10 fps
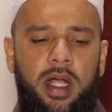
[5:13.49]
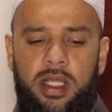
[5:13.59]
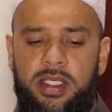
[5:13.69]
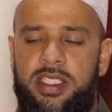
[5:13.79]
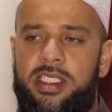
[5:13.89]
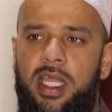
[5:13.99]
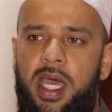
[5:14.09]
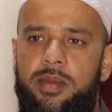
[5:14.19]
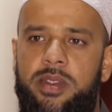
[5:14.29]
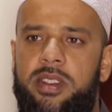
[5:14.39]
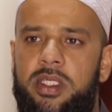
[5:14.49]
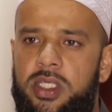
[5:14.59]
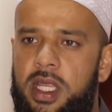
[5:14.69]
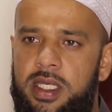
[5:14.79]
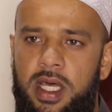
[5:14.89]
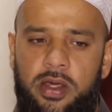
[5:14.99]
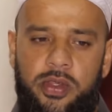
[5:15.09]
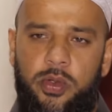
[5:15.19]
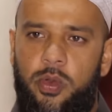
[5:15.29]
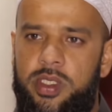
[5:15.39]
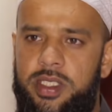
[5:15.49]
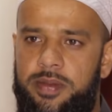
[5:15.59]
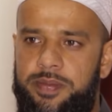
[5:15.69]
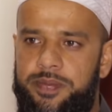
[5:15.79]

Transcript: Allah describes Jannah through water.